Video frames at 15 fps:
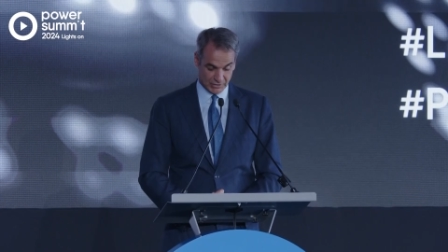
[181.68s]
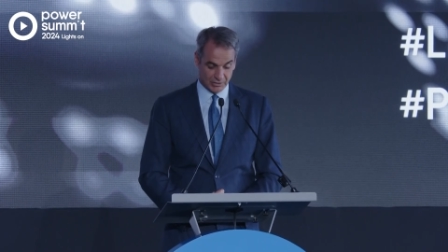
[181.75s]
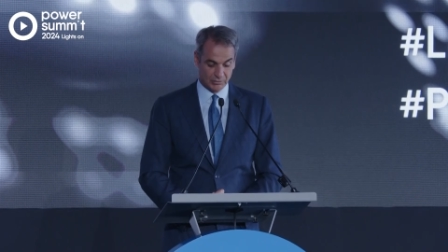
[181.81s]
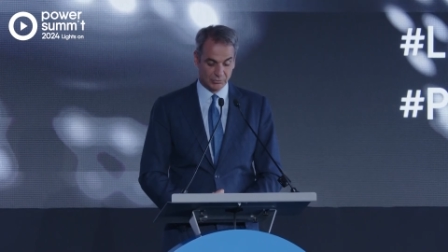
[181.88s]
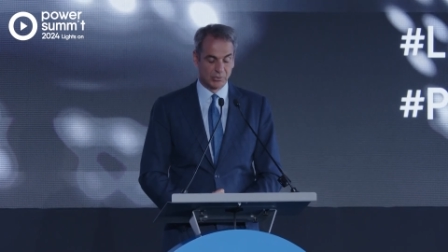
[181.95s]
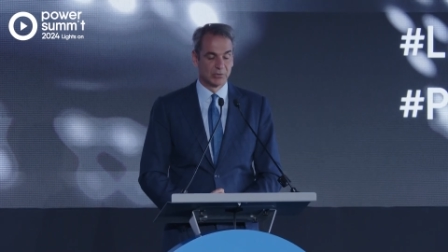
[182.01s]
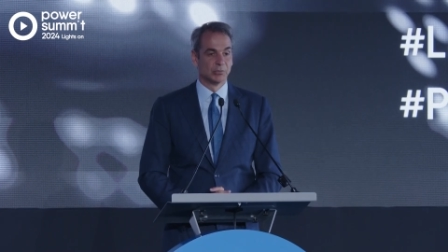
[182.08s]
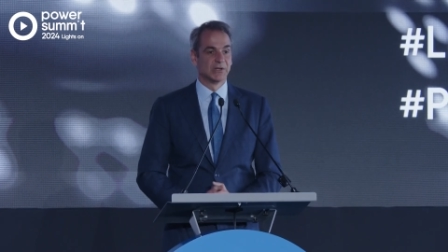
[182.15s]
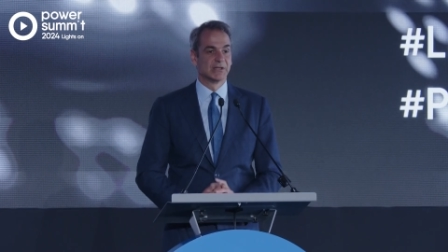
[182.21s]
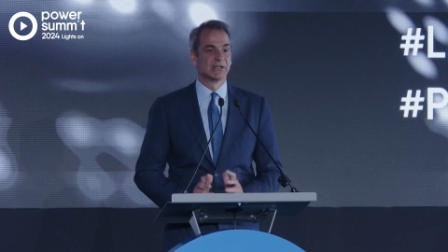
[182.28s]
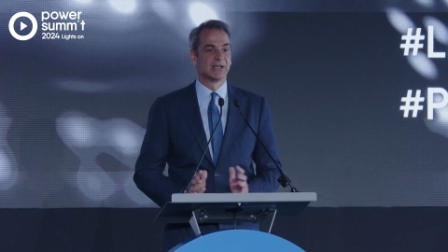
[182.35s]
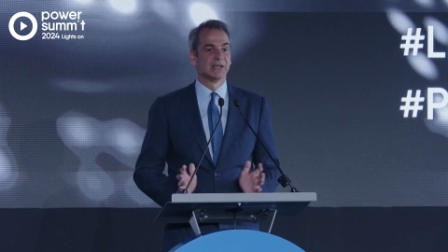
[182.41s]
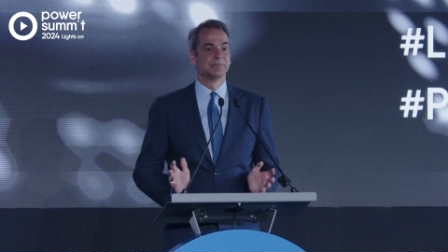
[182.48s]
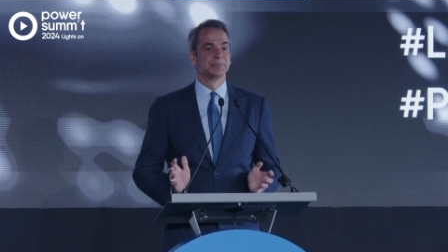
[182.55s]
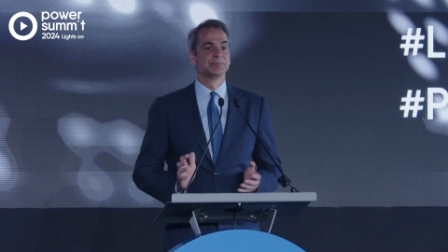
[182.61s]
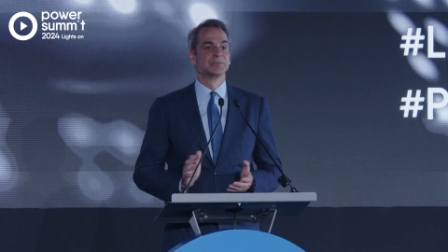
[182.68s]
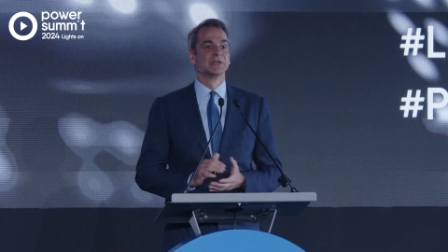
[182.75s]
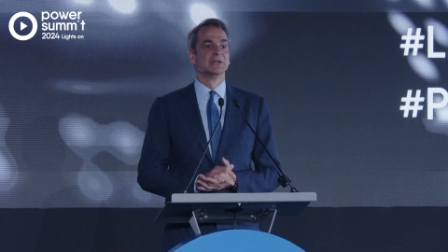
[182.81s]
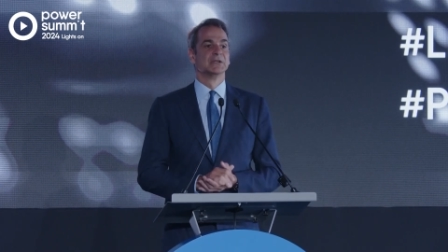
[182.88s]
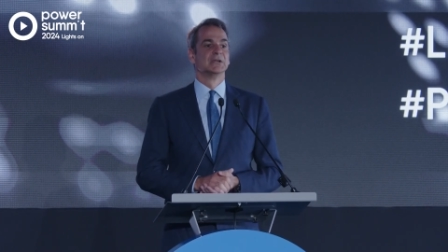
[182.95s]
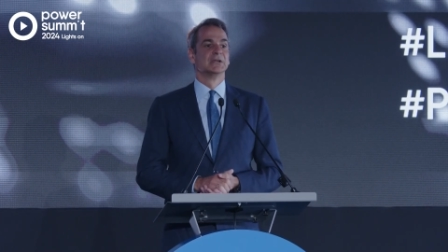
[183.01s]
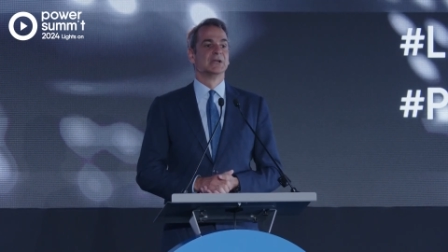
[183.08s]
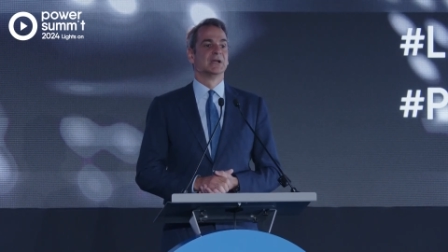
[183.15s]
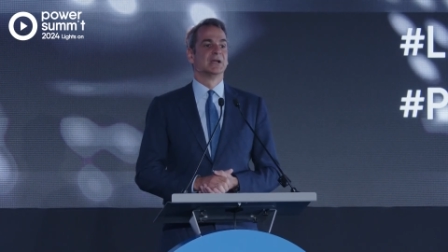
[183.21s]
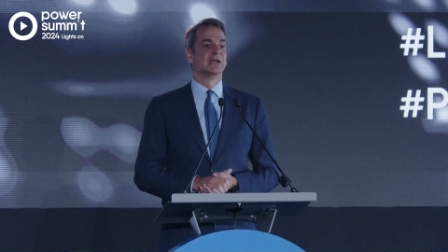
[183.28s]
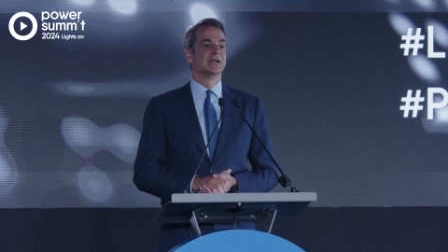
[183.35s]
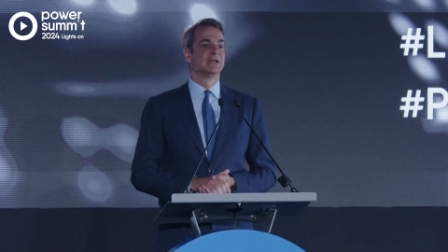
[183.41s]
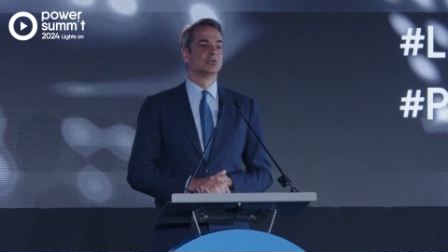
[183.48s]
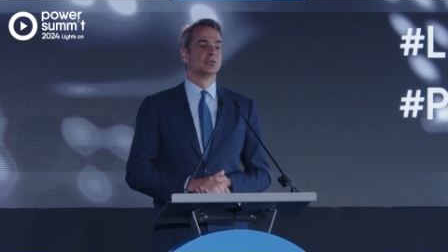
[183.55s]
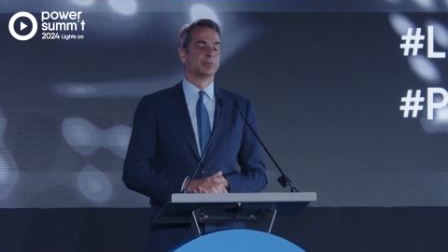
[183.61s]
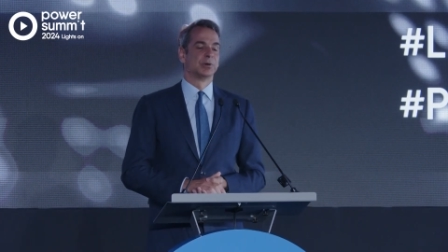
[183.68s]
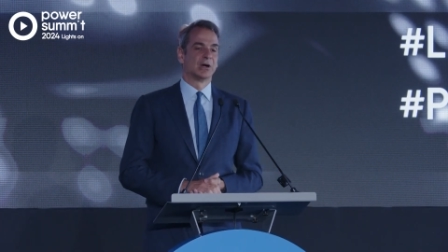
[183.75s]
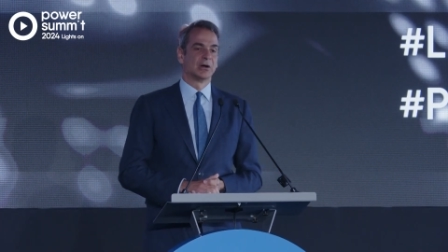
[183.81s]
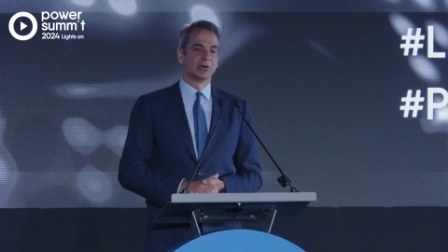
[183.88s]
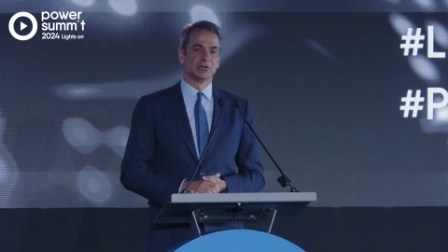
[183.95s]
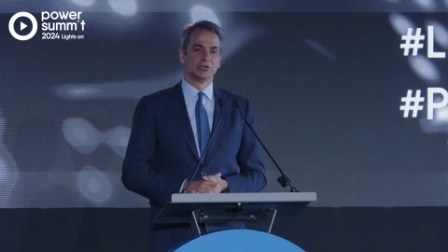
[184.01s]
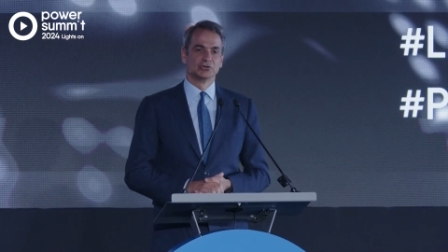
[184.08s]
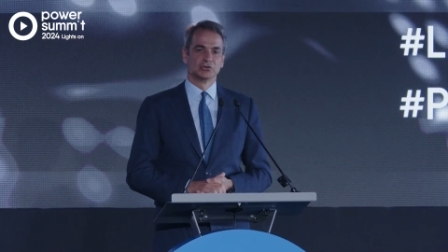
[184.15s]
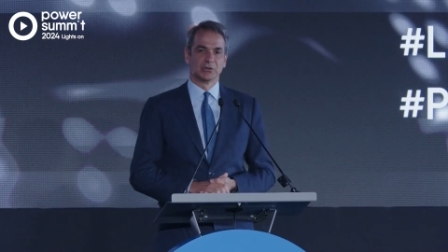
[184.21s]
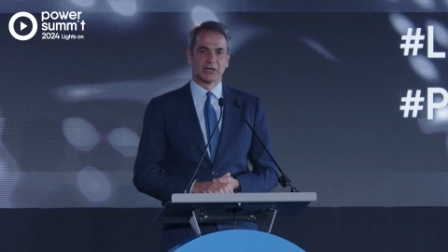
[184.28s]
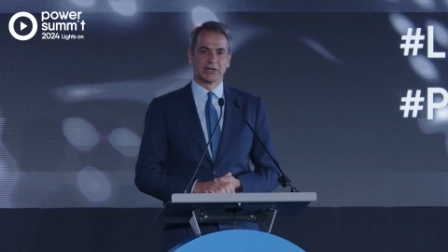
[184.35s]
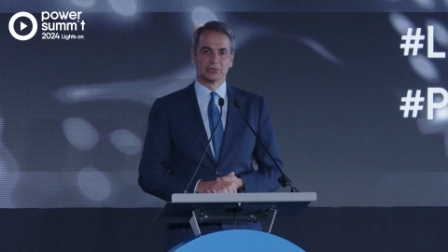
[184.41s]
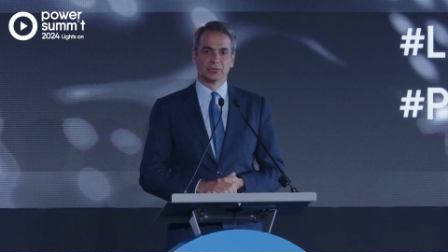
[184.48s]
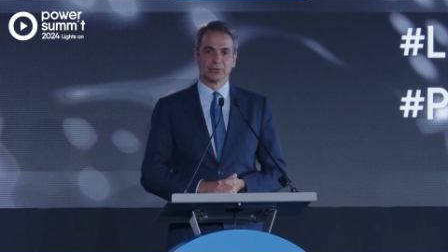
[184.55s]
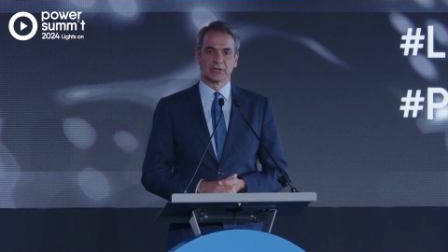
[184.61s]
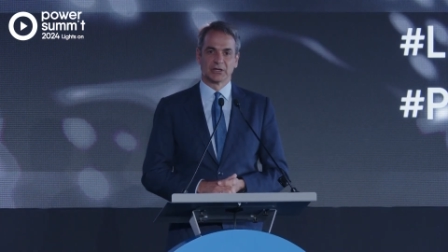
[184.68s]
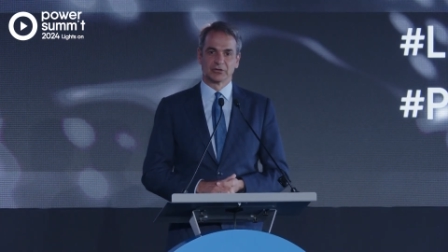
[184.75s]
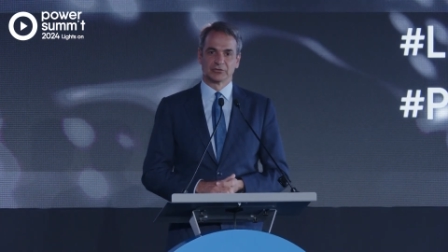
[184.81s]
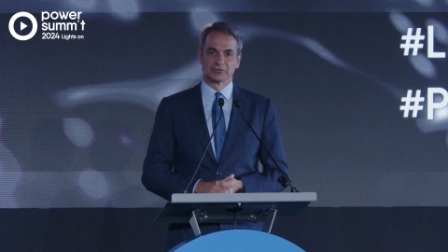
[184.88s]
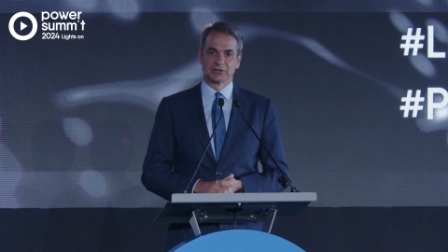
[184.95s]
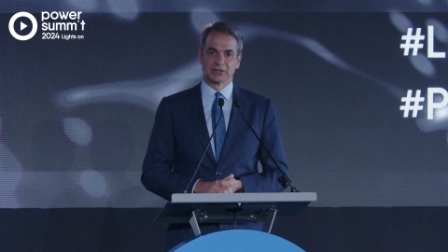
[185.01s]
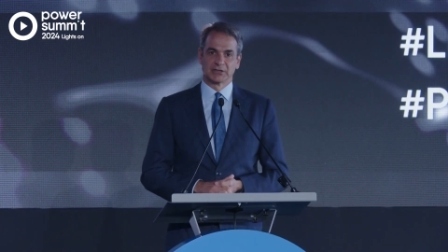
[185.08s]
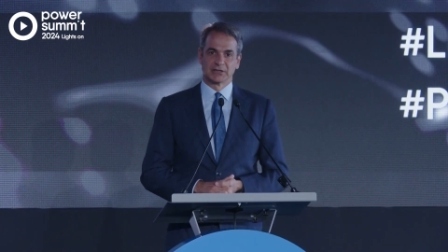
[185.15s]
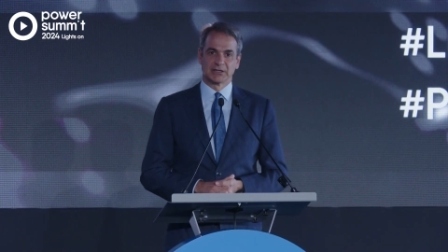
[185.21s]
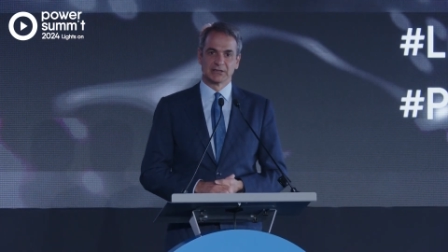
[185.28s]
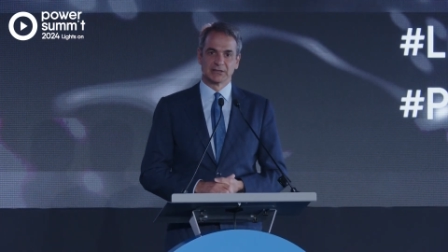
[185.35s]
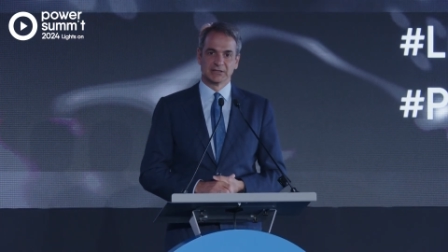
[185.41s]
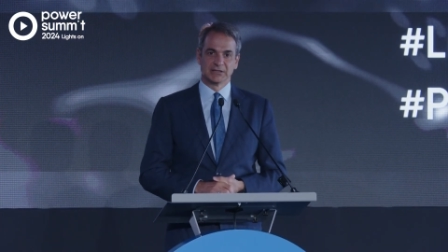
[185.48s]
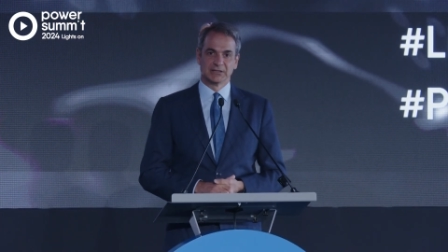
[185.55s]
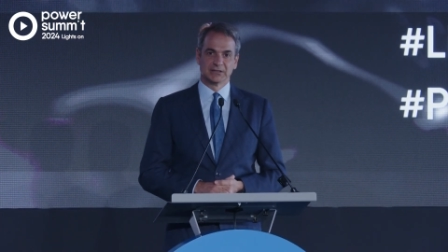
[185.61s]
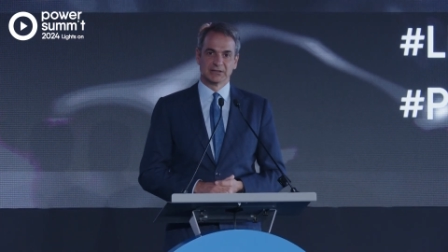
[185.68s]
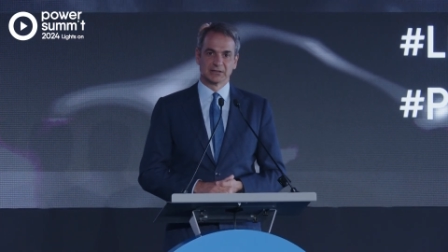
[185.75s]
When we came into power in July 2019,